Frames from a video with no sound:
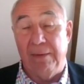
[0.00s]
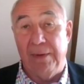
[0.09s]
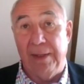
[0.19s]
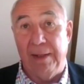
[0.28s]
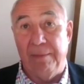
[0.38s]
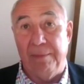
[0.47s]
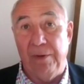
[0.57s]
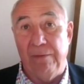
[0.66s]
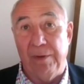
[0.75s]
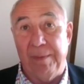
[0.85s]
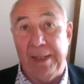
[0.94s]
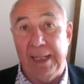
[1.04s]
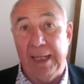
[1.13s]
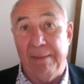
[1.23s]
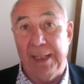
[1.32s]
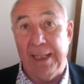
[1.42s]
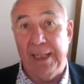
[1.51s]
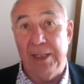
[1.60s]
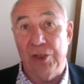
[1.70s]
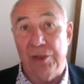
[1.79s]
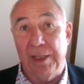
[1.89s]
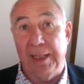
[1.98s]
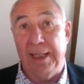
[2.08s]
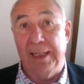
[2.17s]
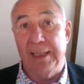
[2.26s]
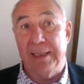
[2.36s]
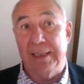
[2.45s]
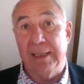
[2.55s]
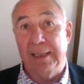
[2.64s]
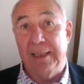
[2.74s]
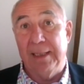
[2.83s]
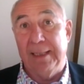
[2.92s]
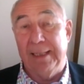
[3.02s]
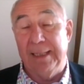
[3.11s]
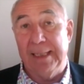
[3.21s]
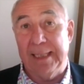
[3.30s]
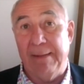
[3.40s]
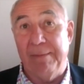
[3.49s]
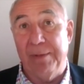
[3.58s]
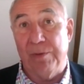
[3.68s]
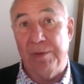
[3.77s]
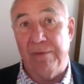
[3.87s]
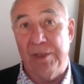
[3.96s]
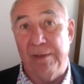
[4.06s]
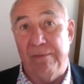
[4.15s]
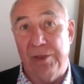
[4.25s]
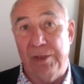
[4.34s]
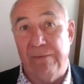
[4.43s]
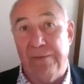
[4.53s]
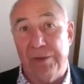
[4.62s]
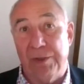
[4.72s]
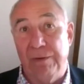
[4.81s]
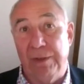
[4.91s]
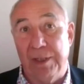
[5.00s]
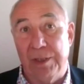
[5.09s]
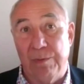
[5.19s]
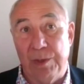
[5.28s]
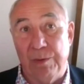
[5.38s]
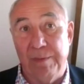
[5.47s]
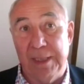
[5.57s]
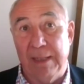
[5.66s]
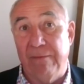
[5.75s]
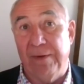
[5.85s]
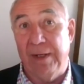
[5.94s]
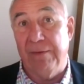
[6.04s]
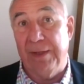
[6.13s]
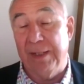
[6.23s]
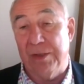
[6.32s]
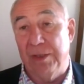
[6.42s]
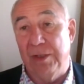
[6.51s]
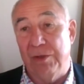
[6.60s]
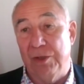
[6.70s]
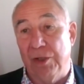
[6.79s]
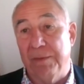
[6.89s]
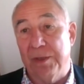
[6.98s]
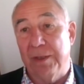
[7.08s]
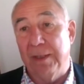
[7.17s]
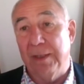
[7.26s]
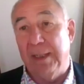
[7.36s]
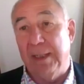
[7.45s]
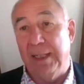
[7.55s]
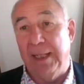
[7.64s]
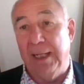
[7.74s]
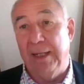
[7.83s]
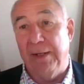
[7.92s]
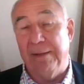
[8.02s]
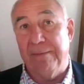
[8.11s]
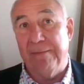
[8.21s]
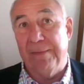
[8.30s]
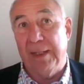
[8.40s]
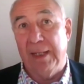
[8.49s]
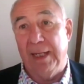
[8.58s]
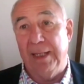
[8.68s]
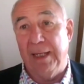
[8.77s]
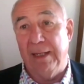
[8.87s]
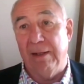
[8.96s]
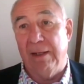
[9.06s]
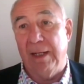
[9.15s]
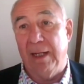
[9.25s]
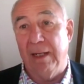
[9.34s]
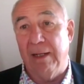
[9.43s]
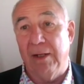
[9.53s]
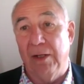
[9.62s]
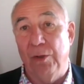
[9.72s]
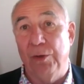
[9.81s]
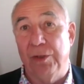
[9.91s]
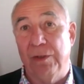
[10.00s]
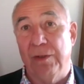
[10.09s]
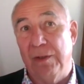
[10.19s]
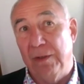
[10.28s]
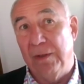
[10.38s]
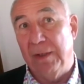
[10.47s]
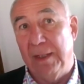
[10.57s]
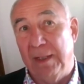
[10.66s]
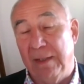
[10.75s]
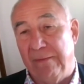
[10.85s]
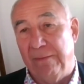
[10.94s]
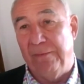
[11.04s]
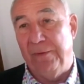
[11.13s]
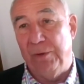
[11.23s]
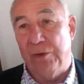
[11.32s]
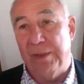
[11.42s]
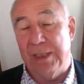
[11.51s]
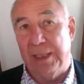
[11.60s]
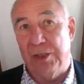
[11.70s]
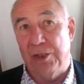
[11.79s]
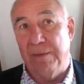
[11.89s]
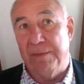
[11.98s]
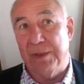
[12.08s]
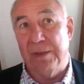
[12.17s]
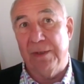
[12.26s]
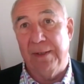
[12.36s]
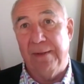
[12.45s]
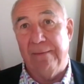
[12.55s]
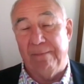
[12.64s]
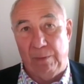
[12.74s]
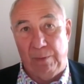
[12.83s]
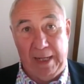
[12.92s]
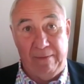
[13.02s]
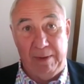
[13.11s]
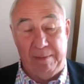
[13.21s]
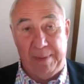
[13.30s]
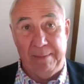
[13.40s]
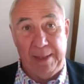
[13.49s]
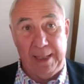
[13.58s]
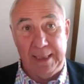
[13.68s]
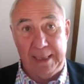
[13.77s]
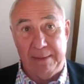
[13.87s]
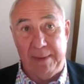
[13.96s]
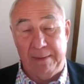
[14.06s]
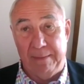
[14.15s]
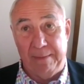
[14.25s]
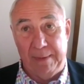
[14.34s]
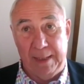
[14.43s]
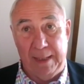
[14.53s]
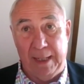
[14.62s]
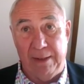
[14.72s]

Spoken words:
approval of the planning application and the establishment of Shinfield Studios, which will be some 5,000 new jobs in the area. And they're good, futuristic jobs. We have in the pipeline some other